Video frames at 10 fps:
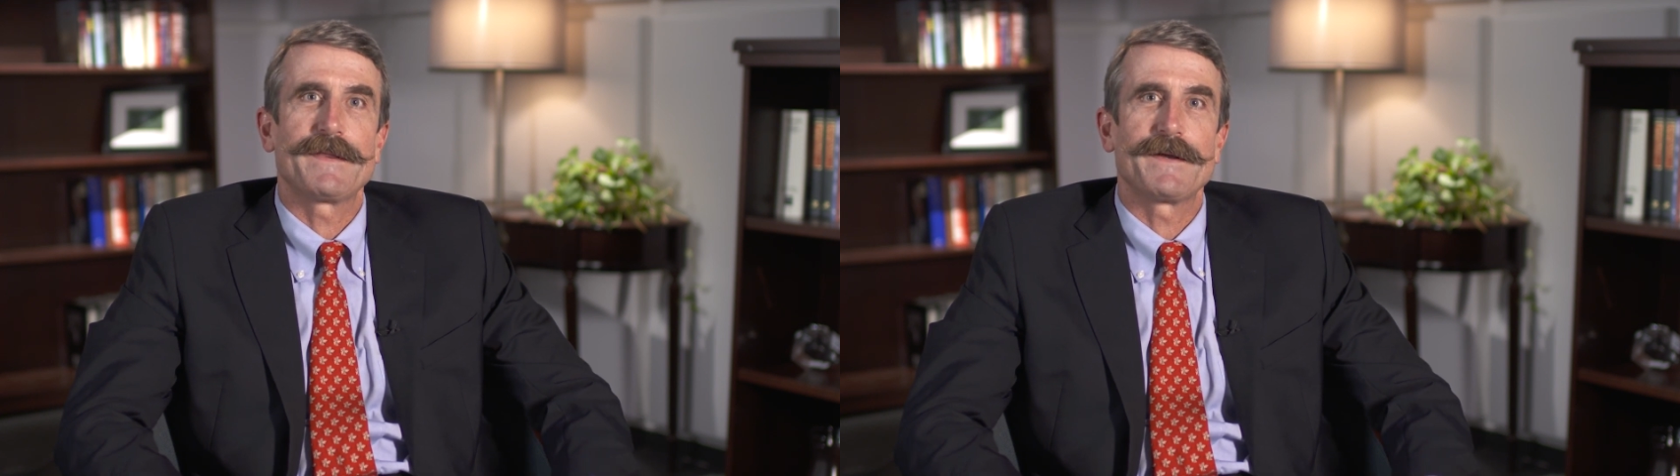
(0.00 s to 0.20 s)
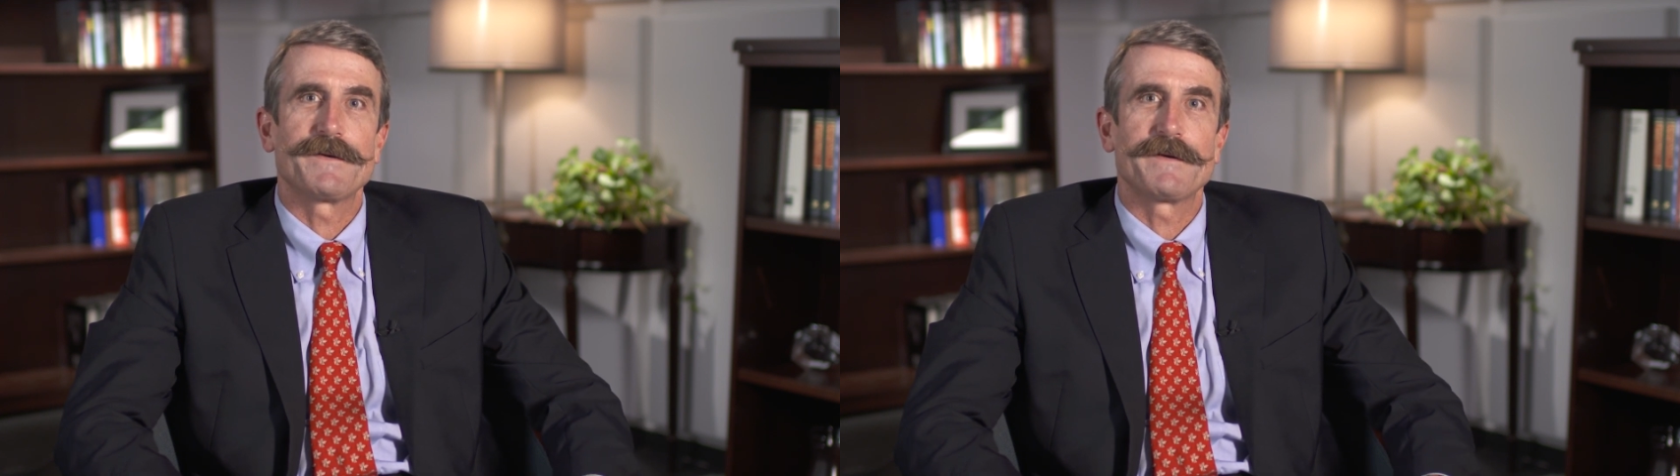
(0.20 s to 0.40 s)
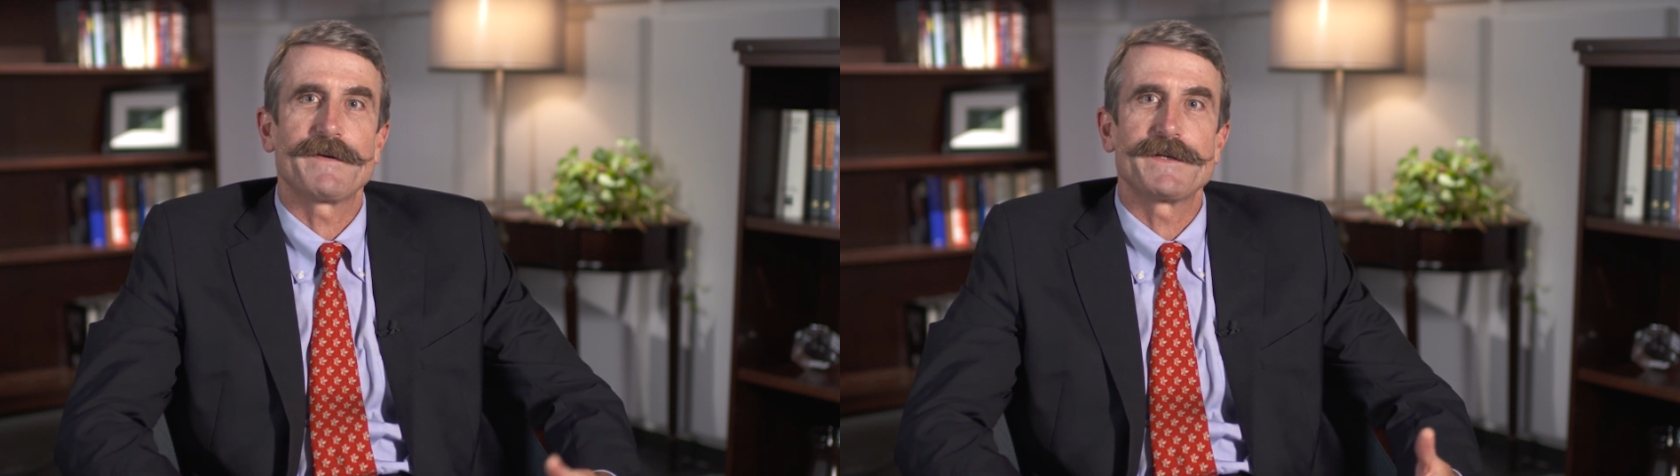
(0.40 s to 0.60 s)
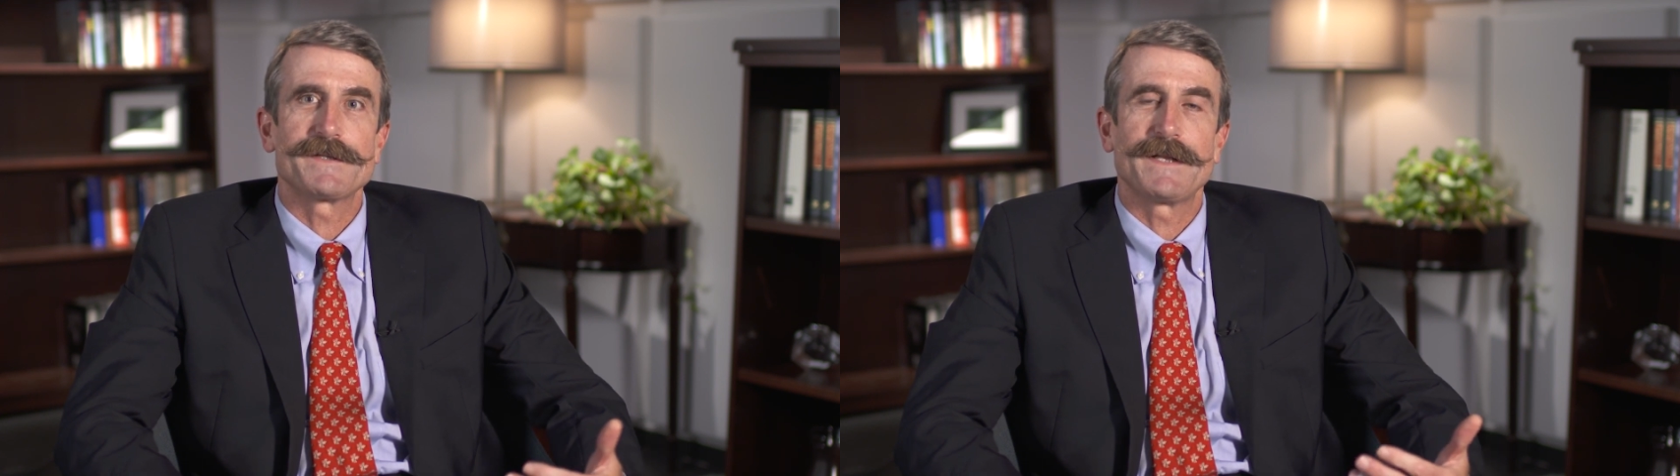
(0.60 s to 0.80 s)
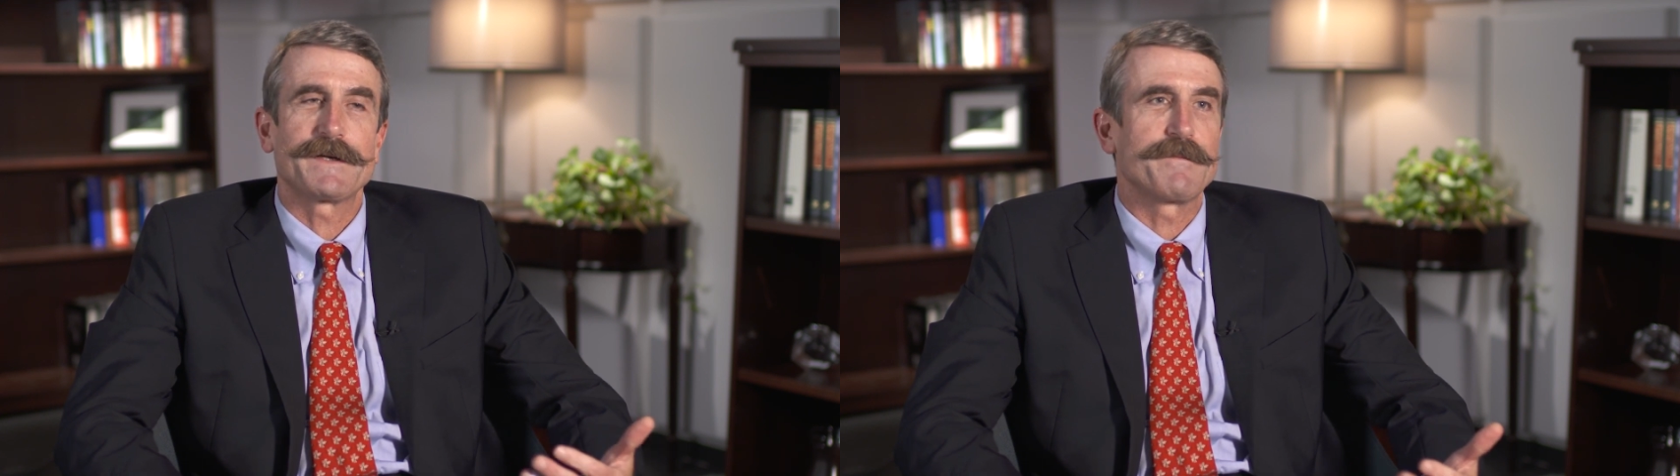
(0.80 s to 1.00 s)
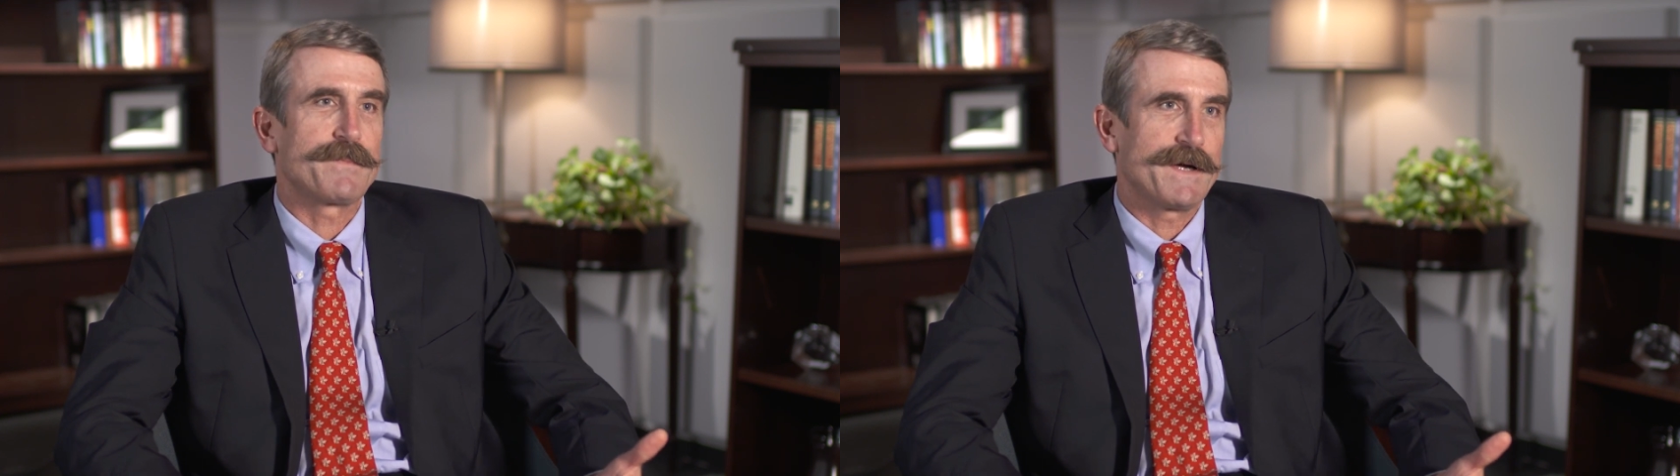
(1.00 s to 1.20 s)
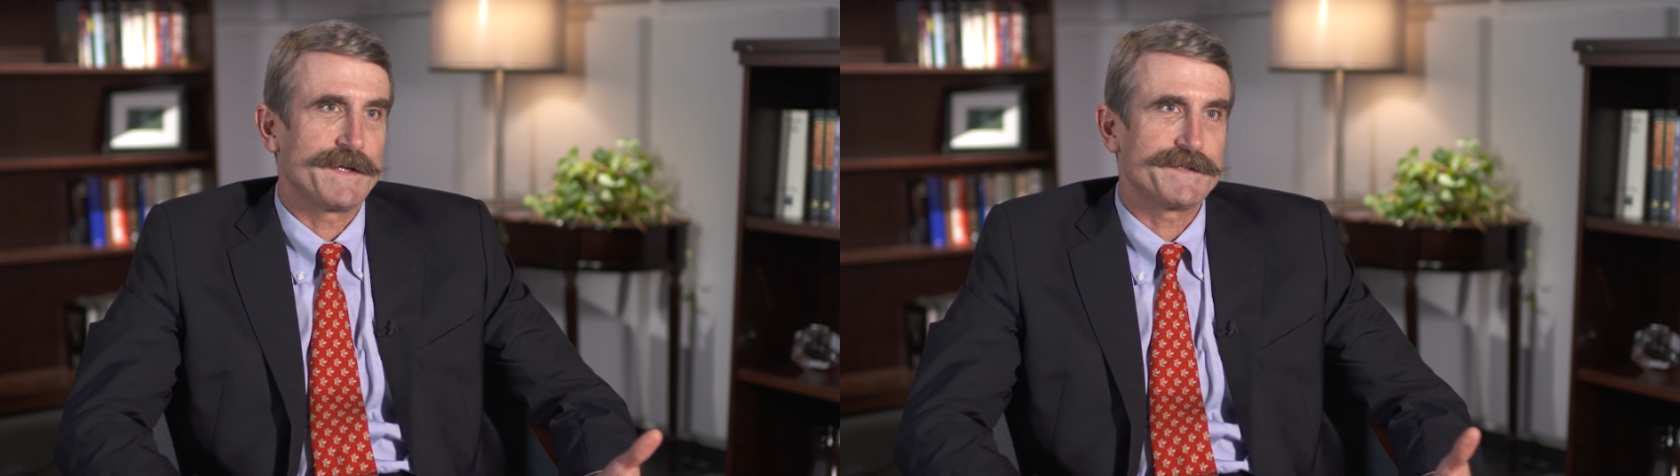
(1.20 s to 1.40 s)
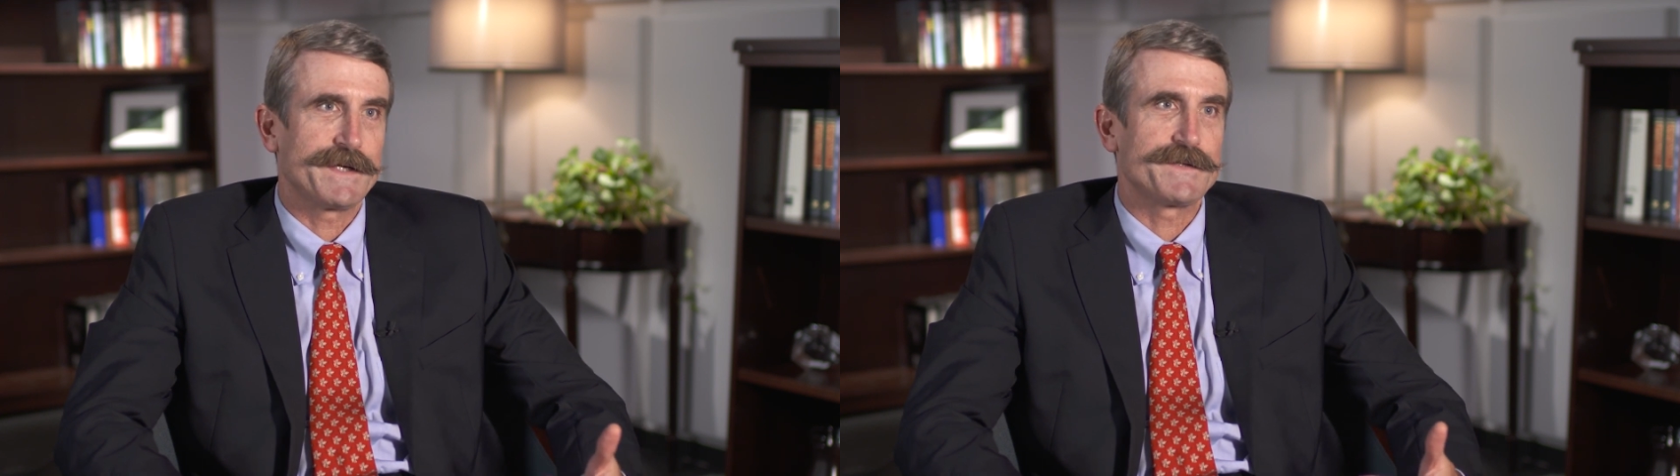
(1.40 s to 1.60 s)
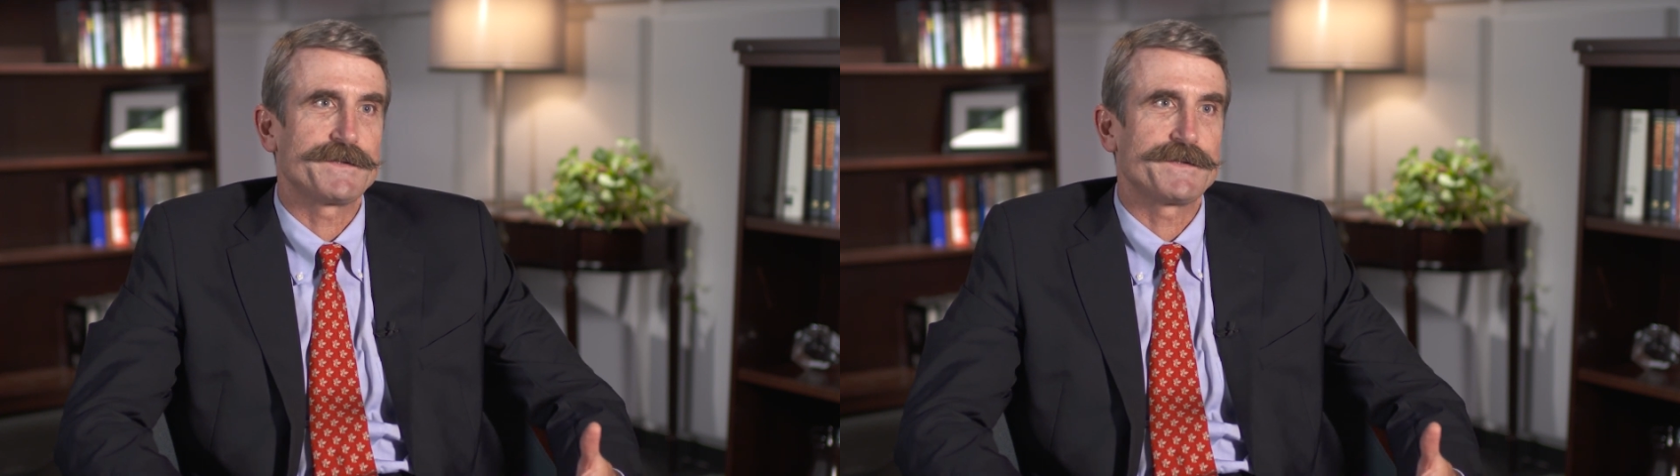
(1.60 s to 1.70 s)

there's a very selective process.